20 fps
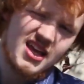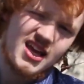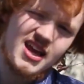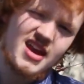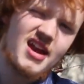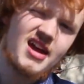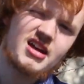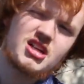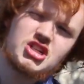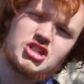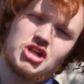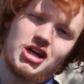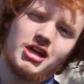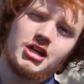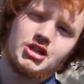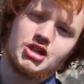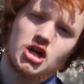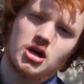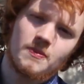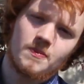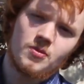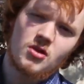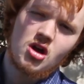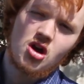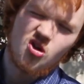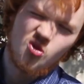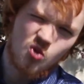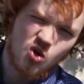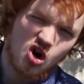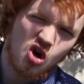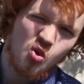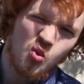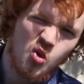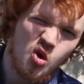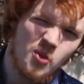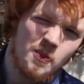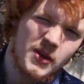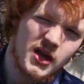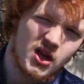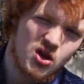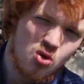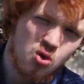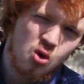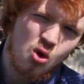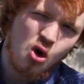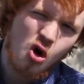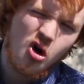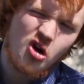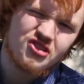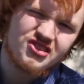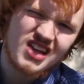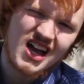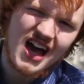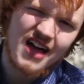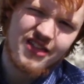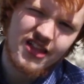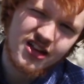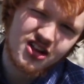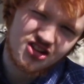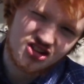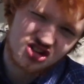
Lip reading: heat exchanger, where it will be cooled and then